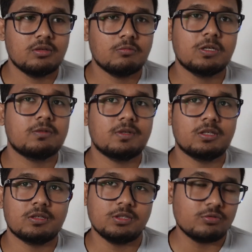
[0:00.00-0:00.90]

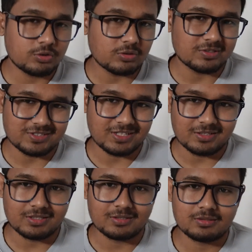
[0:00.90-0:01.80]
Well, you need to
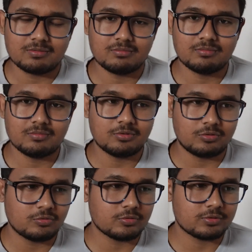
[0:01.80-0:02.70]
understand that
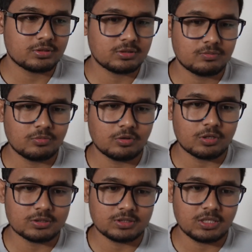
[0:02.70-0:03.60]
those
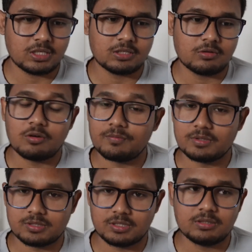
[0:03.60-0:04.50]
blogs are
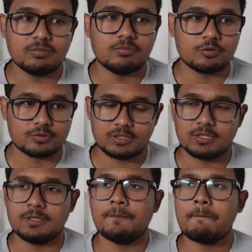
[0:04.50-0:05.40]
obviously
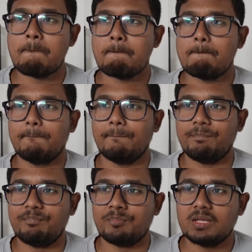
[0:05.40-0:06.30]
mostly
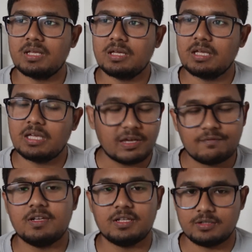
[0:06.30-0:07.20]

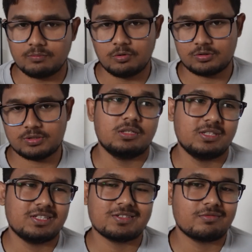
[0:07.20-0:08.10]
affiliated blogs.
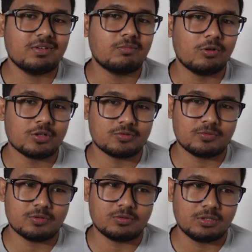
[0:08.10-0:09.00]
They just create blogs
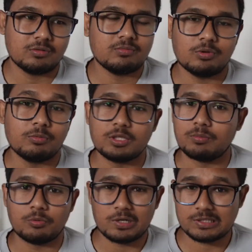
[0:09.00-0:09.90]
for promoting
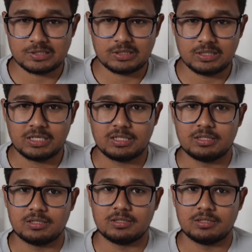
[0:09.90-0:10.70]
products and